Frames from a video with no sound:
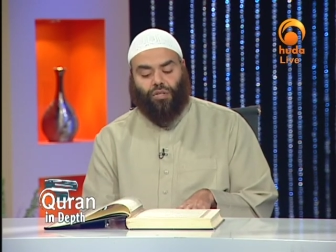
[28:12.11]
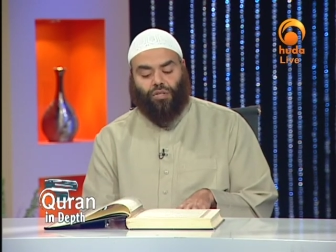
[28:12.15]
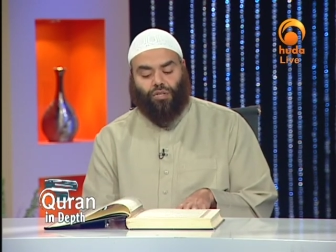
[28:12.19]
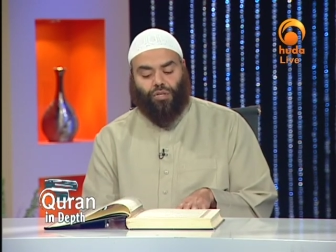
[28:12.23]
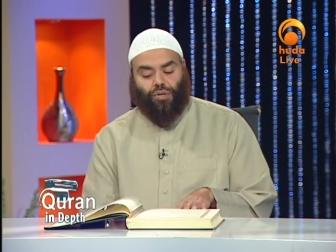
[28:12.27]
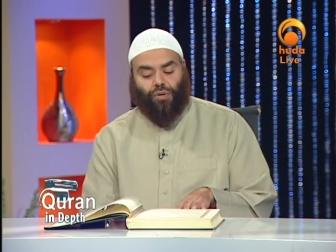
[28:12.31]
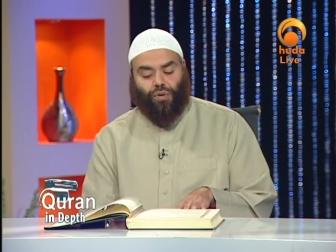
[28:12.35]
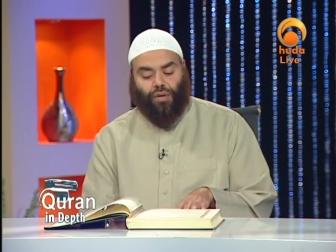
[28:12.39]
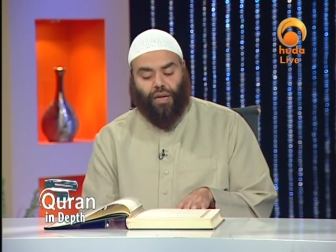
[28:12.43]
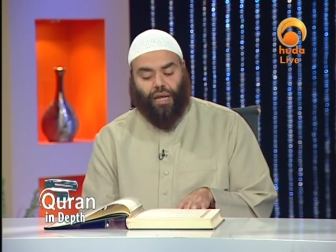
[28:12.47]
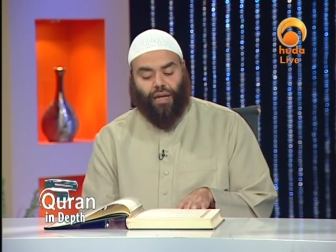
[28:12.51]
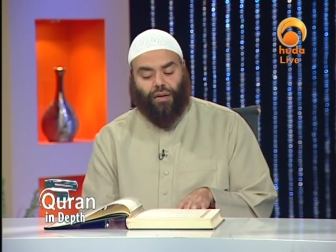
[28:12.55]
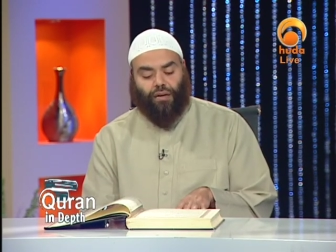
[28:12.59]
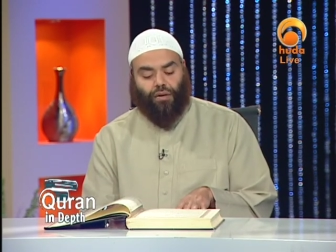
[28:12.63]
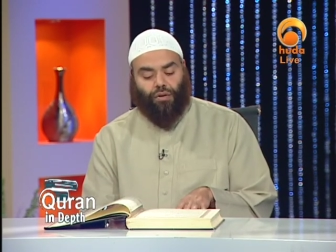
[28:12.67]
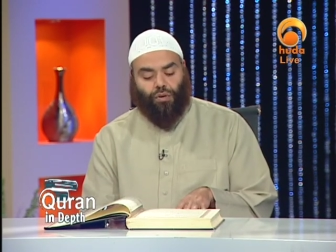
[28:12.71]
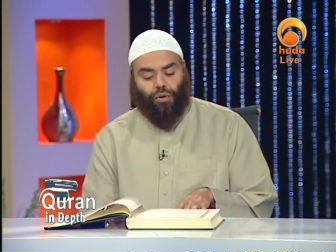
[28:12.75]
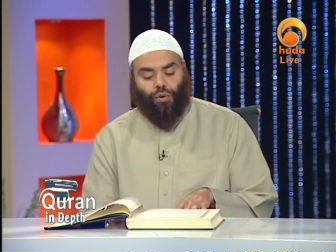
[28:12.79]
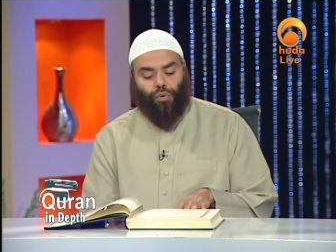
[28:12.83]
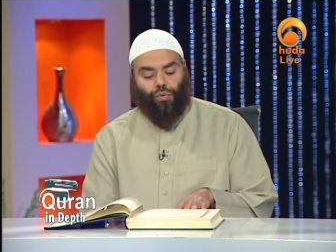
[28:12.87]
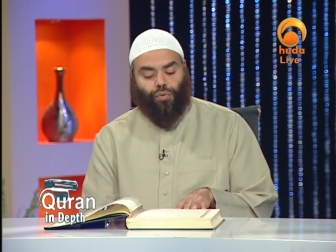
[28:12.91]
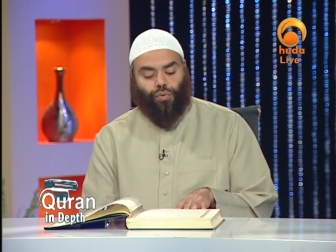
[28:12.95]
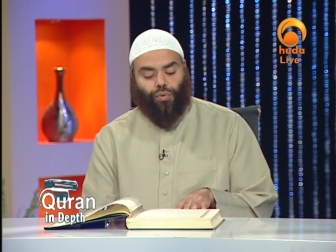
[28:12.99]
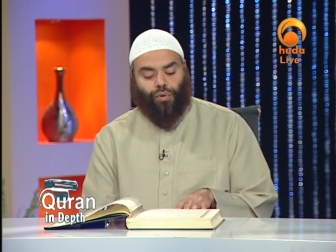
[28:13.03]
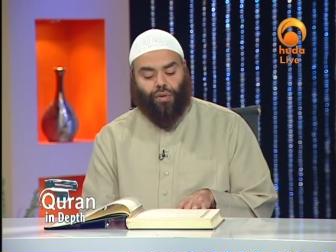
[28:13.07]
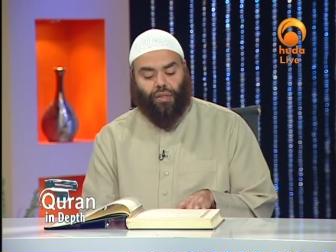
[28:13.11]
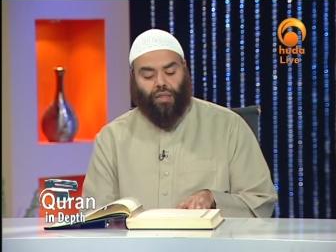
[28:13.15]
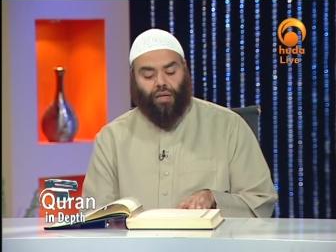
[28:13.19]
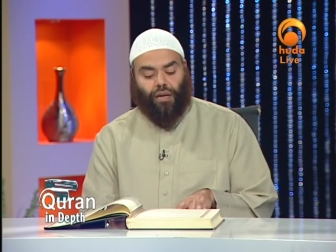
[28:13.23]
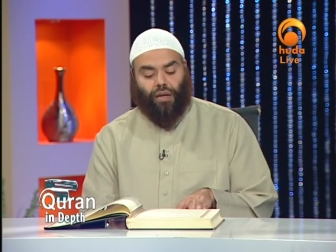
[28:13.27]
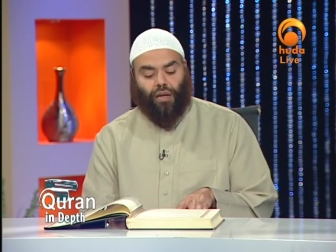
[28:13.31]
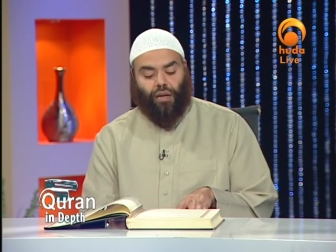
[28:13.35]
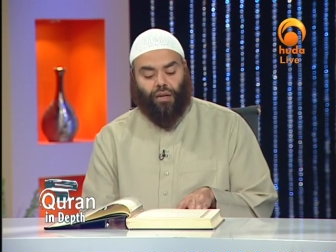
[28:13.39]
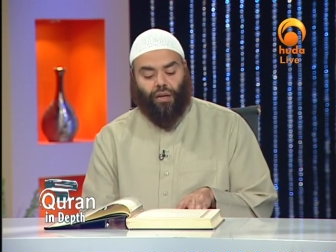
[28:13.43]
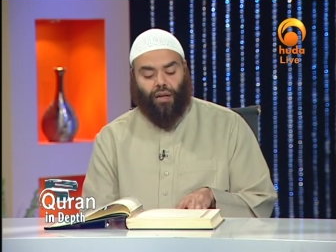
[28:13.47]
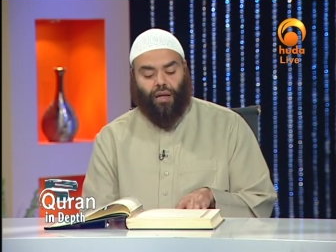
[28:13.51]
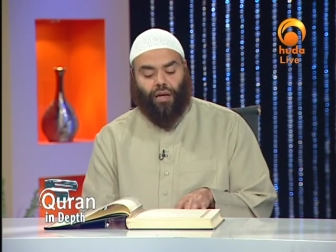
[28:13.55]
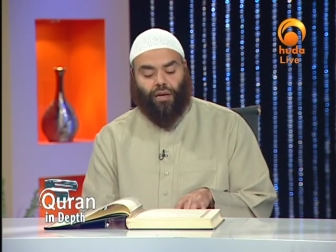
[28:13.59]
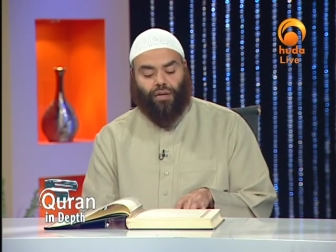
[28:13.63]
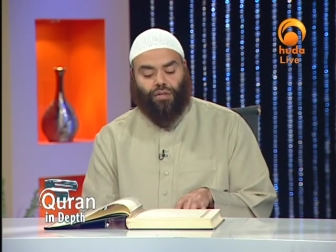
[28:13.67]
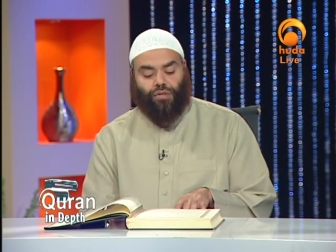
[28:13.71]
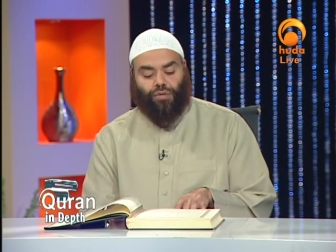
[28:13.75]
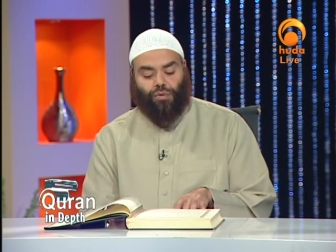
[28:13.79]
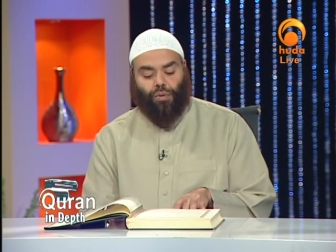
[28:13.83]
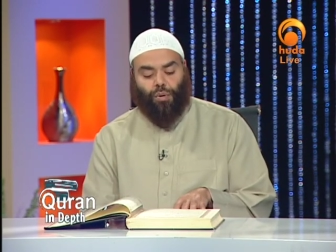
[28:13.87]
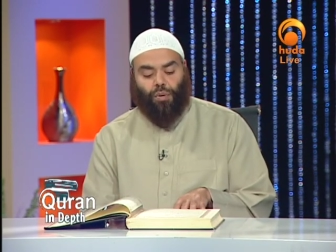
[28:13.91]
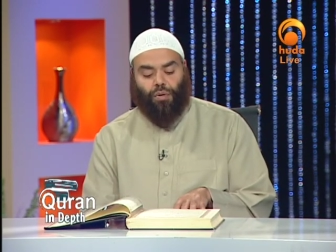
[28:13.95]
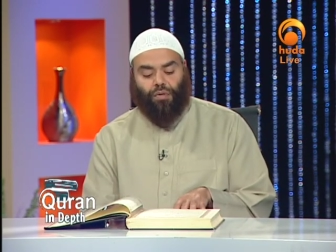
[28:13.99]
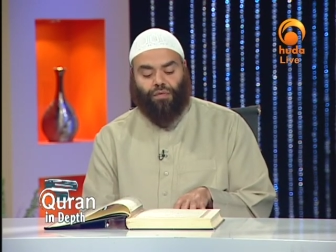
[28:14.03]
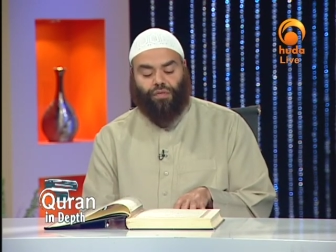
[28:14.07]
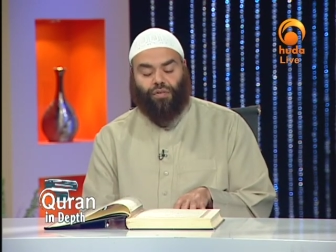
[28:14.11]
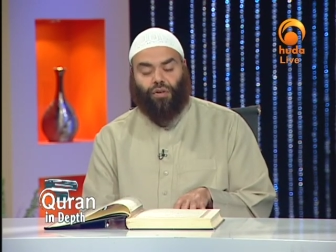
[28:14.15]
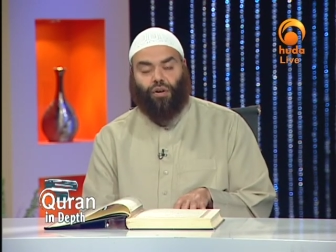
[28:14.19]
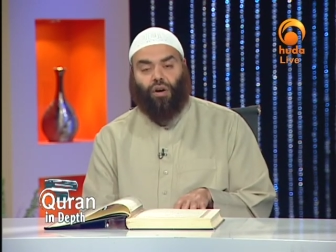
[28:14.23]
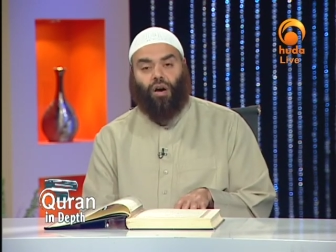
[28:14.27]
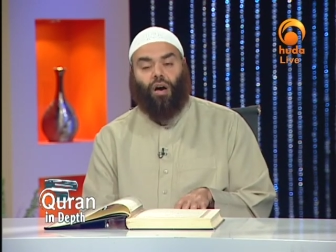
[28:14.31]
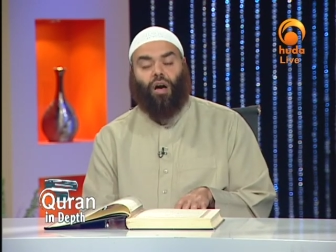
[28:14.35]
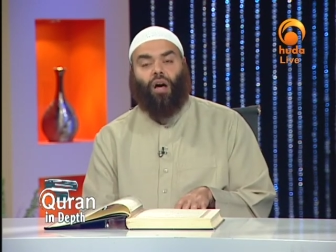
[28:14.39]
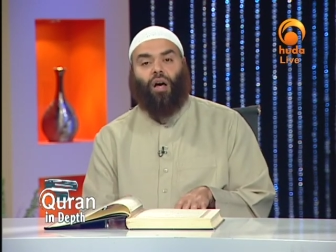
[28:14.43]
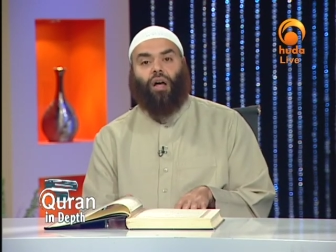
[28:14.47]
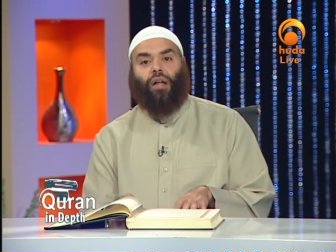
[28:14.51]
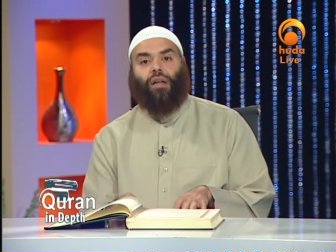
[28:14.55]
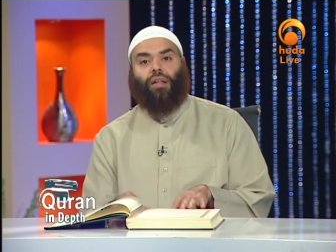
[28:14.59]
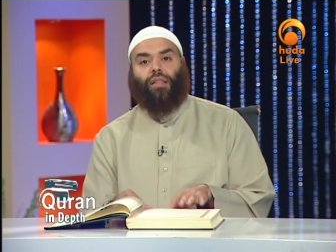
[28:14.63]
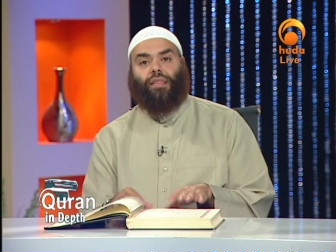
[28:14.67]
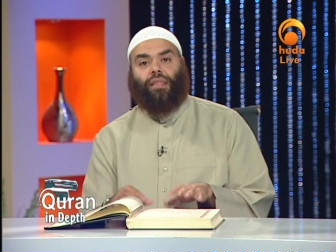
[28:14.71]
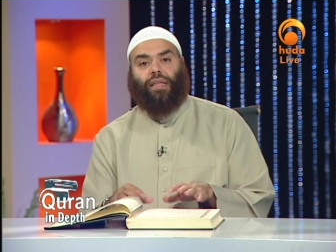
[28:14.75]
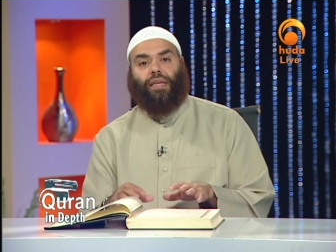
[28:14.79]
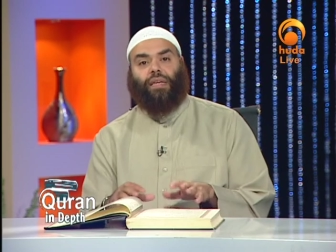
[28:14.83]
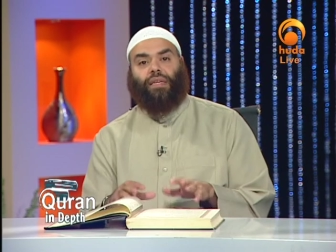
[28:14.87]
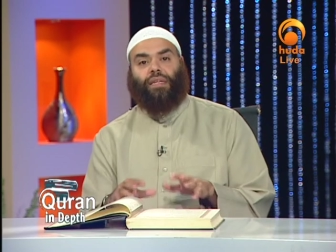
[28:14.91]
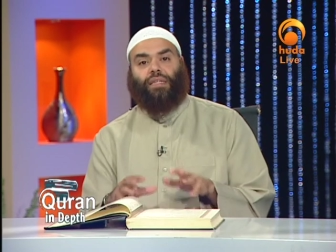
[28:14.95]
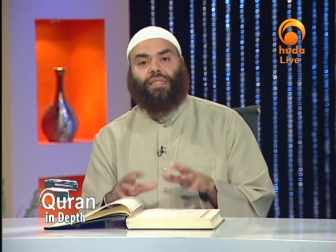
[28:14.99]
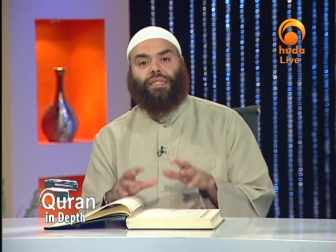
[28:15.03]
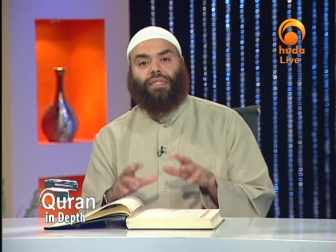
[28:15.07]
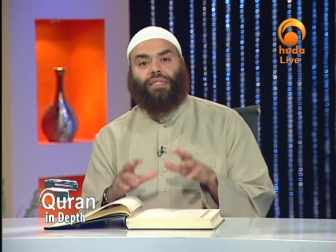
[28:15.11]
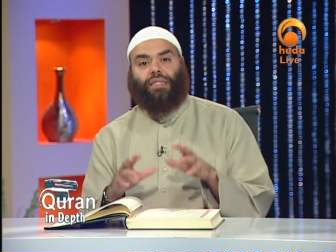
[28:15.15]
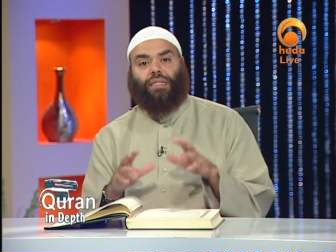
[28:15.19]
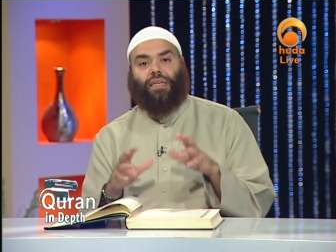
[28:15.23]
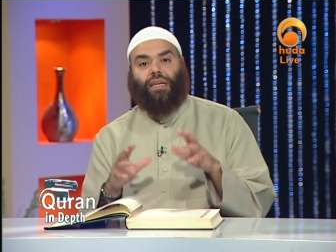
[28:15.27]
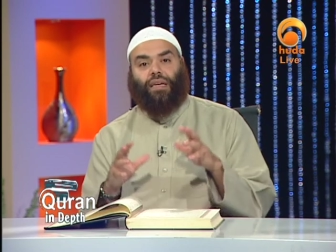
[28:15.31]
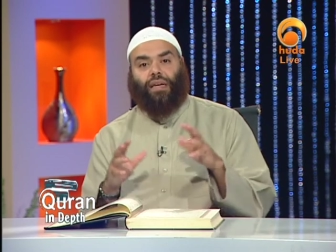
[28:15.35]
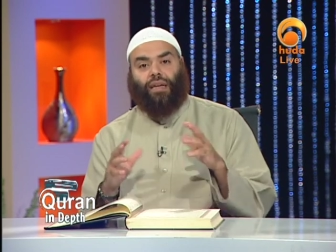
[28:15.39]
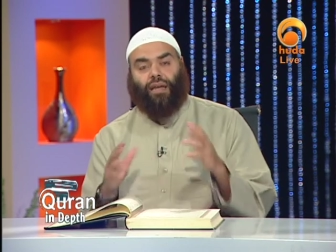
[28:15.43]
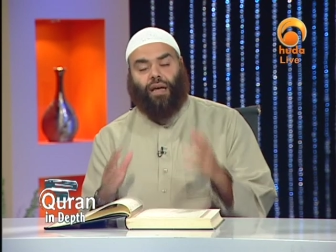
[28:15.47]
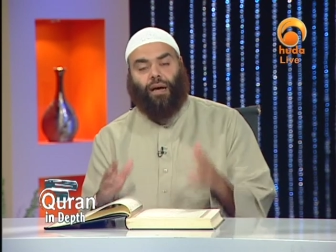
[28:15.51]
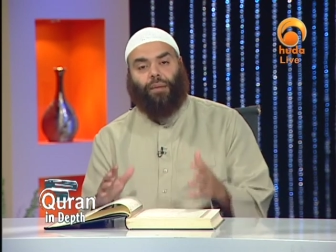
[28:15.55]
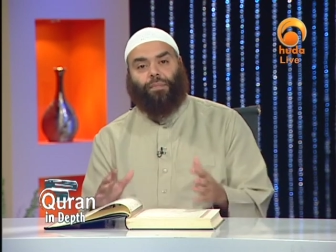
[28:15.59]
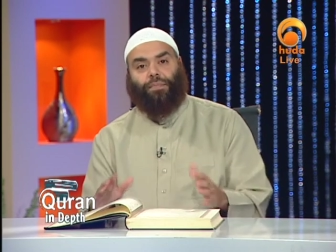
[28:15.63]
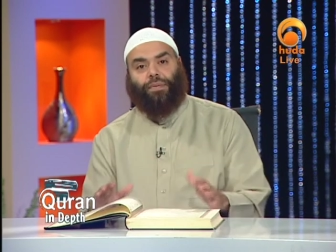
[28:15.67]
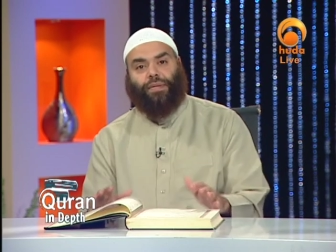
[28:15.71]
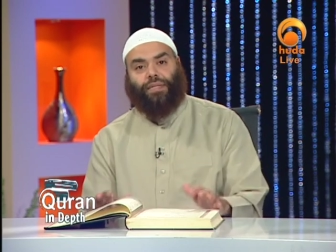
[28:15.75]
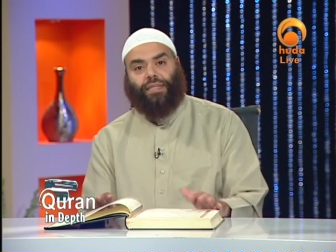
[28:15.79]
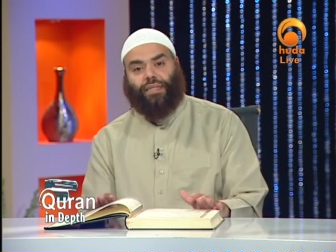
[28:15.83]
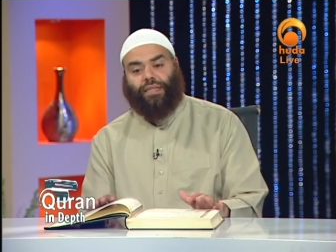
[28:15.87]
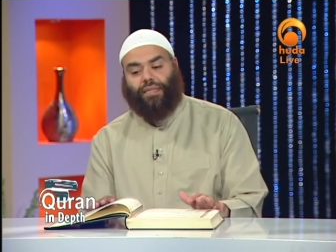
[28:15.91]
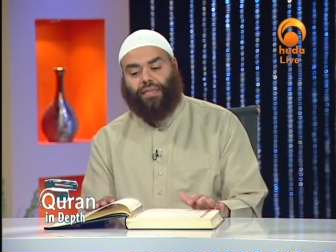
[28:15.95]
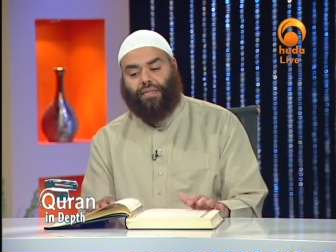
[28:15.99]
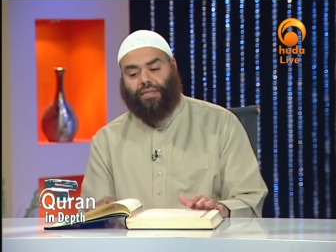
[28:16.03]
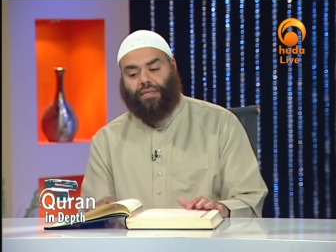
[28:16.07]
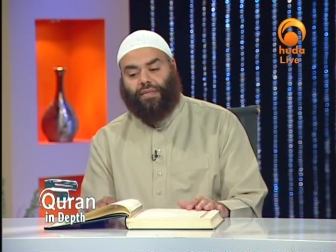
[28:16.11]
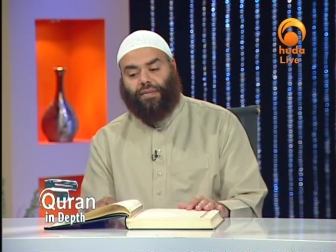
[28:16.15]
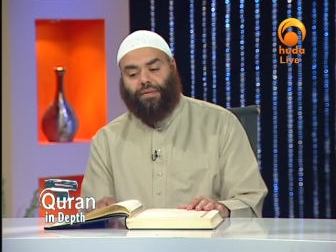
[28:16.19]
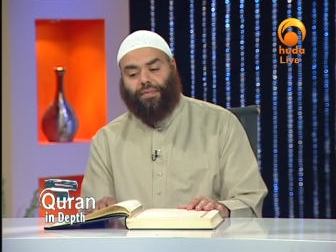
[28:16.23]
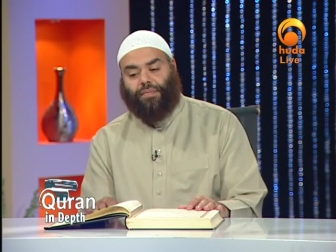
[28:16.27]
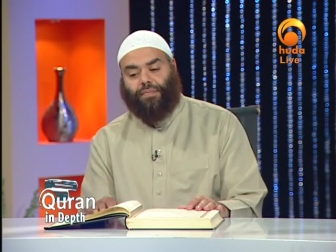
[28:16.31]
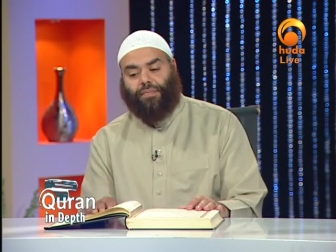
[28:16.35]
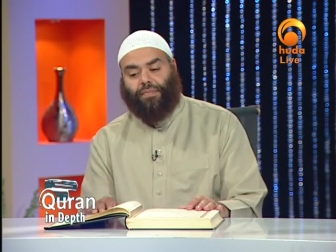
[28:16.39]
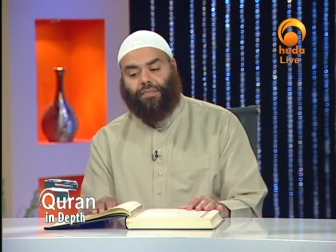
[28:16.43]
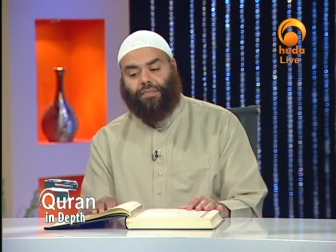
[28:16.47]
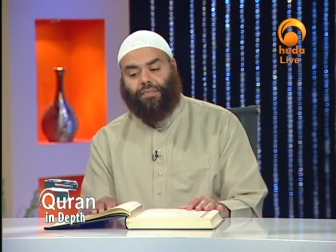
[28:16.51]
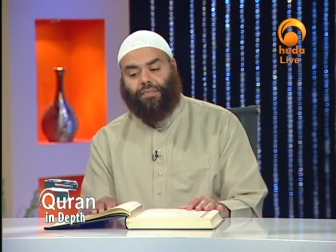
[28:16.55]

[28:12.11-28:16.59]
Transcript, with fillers: Do you not know that Allah is over all things competent?